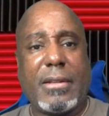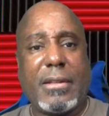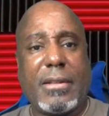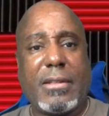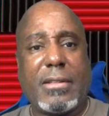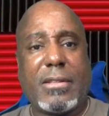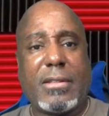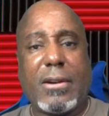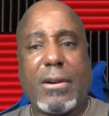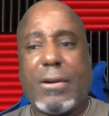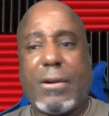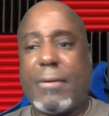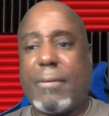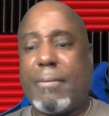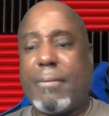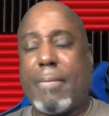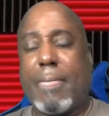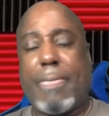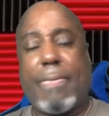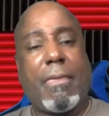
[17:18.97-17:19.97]

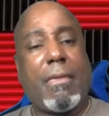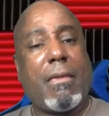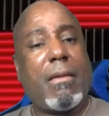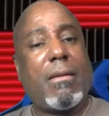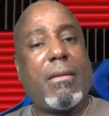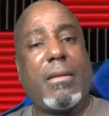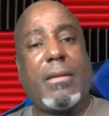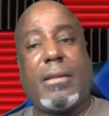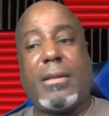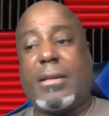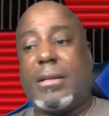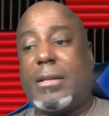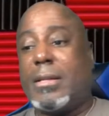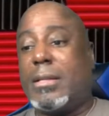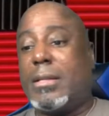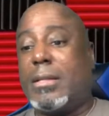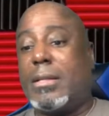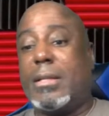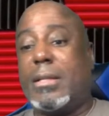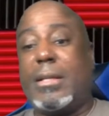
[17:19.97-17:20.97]
So,
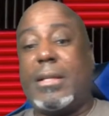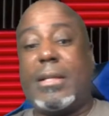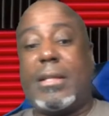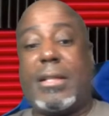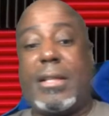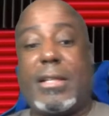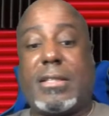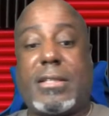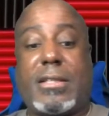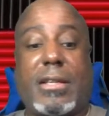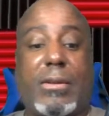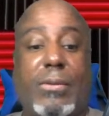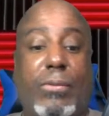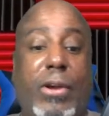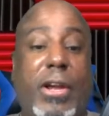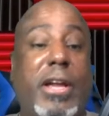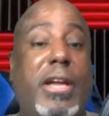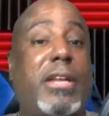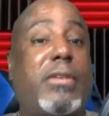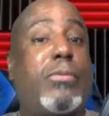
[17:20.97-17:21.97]
listen,
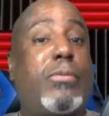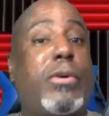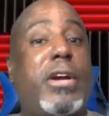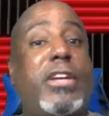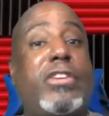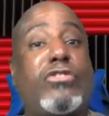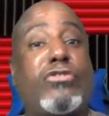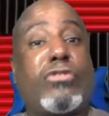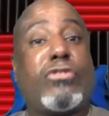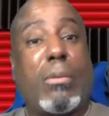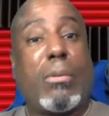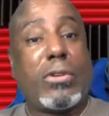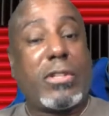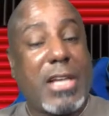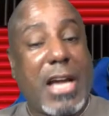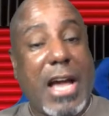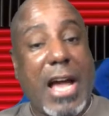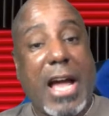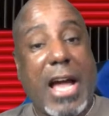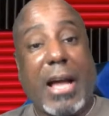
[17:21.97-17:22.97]
we're in troubled
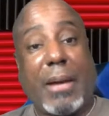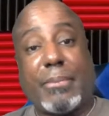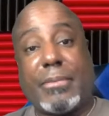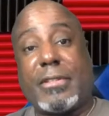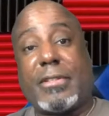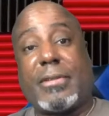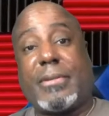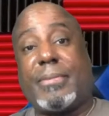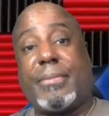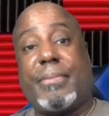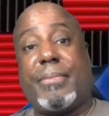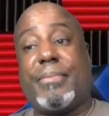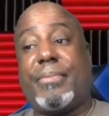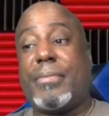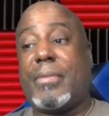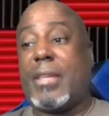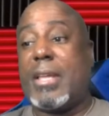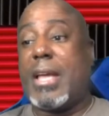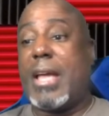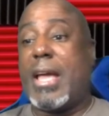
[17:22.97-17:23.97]
times.
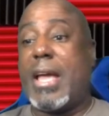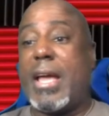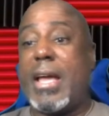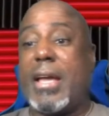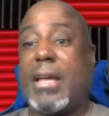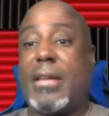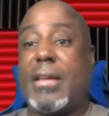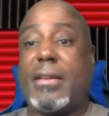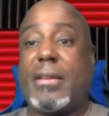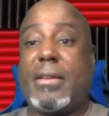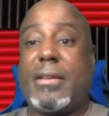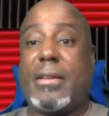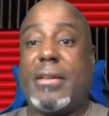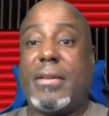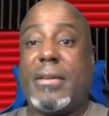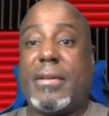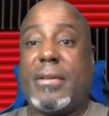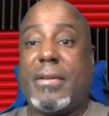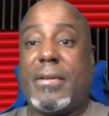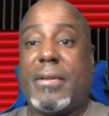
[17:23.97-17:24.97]
And
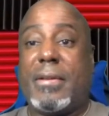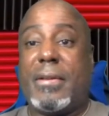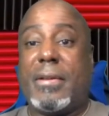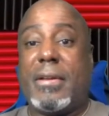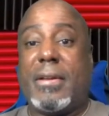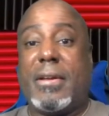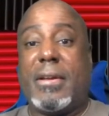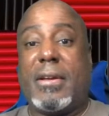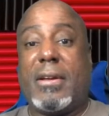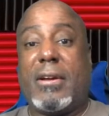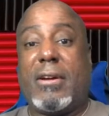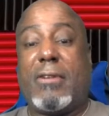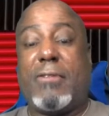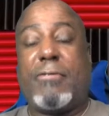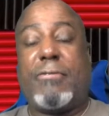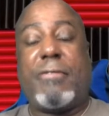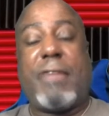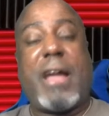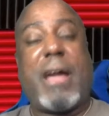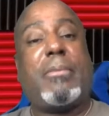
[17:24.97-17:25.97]
a
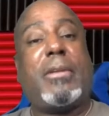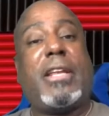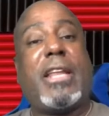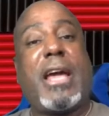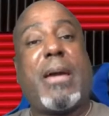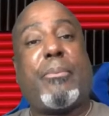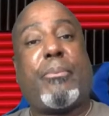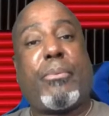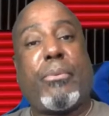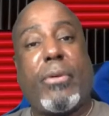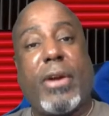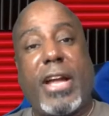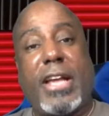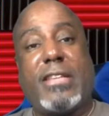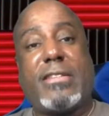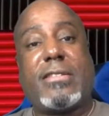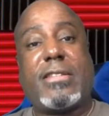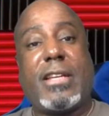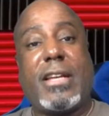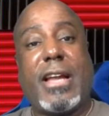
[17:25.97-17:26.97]
family that
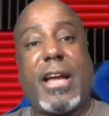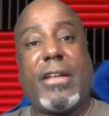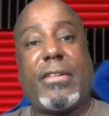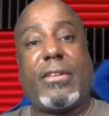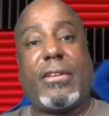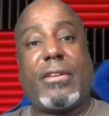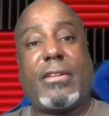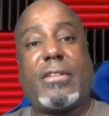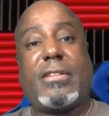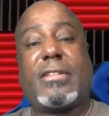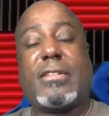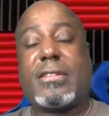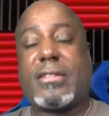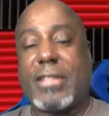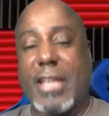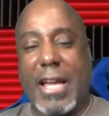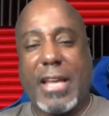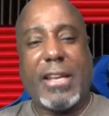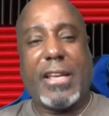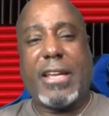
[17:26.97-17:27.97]
prays together,
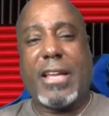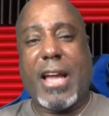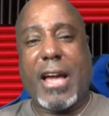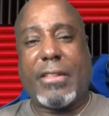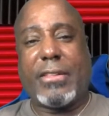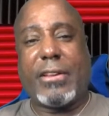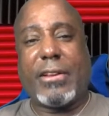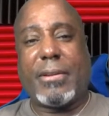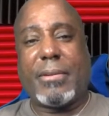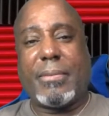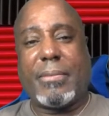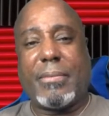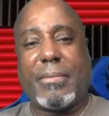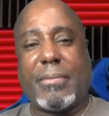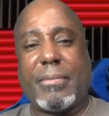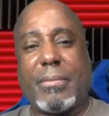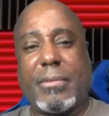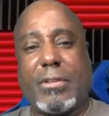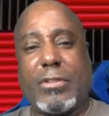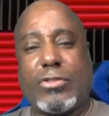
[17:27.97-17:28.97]
stay together.
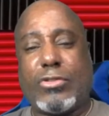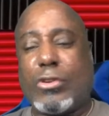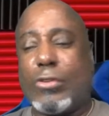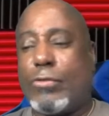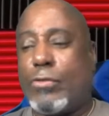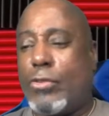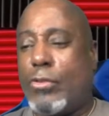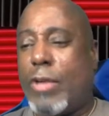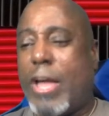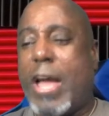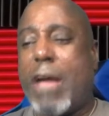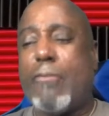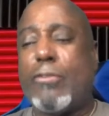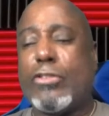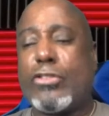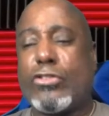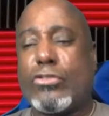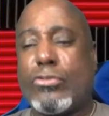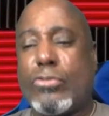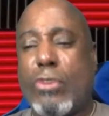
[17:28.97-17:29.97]
So if you have a
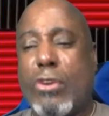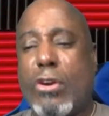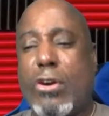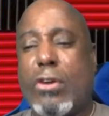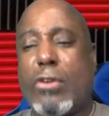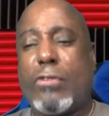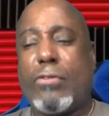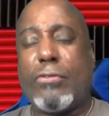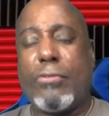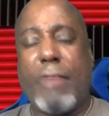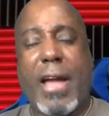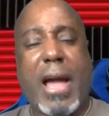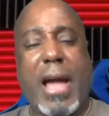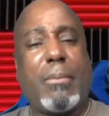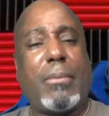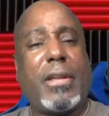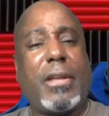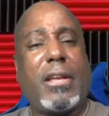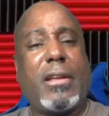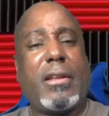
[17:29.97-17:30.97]
strong
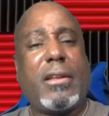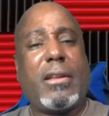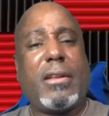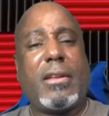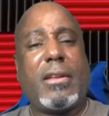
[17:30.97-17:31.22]
family,